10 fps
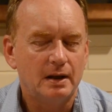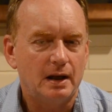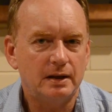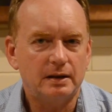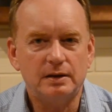
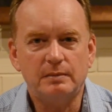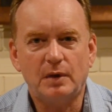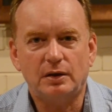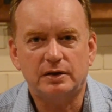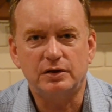And you
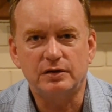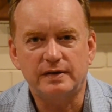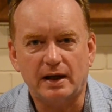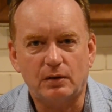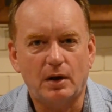might like to use
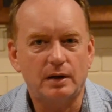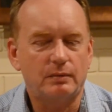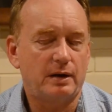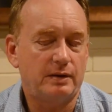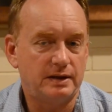that quote
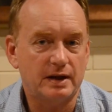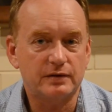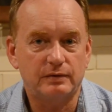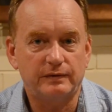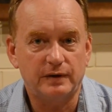where he
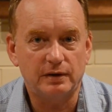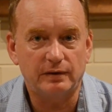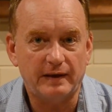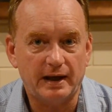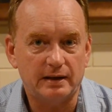does reveal
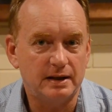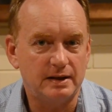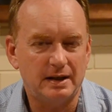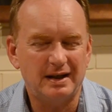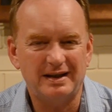that
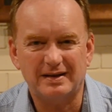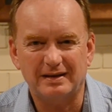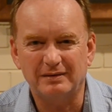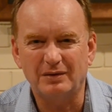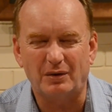he's
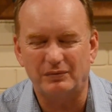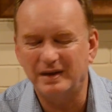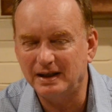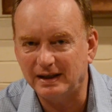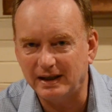not
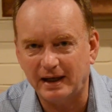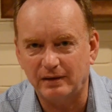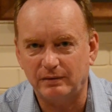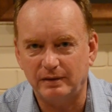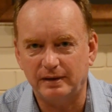really
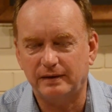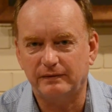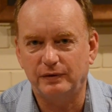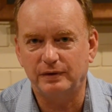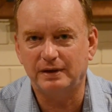angry with
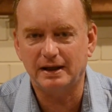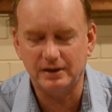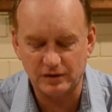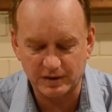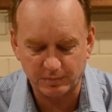Ferdinand,
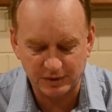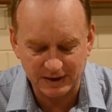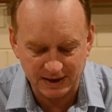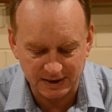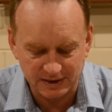he's just
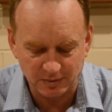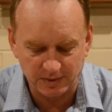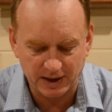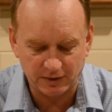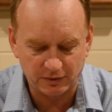pretending to be
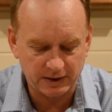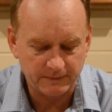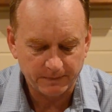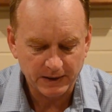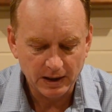angry.
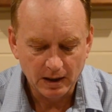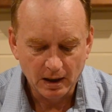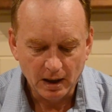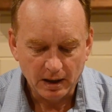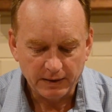
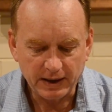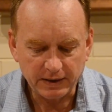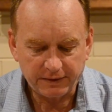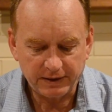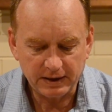The
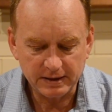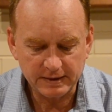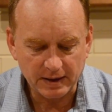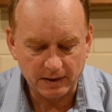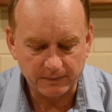other thing
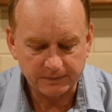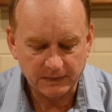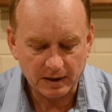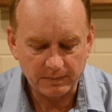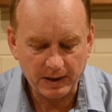is,
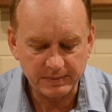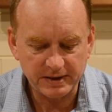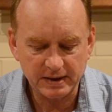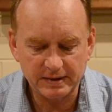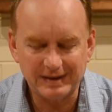perhaps
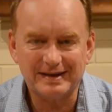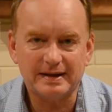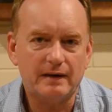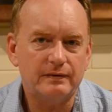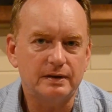he has
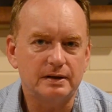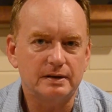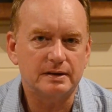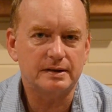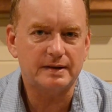discovered
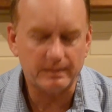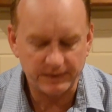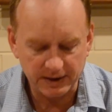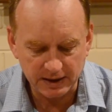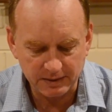
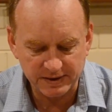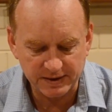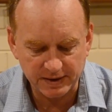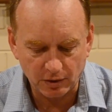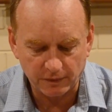something in
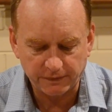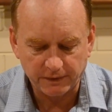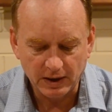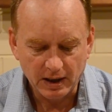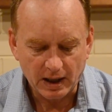himself
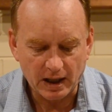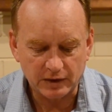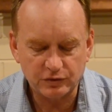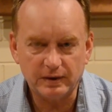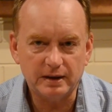
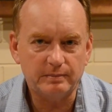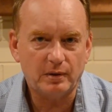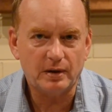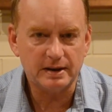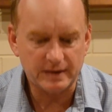triggered
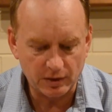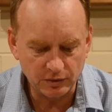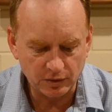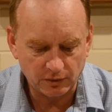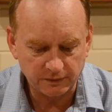by his
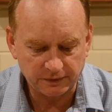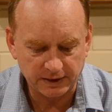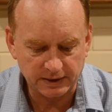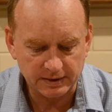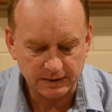own
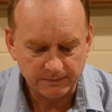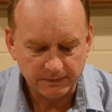conflict.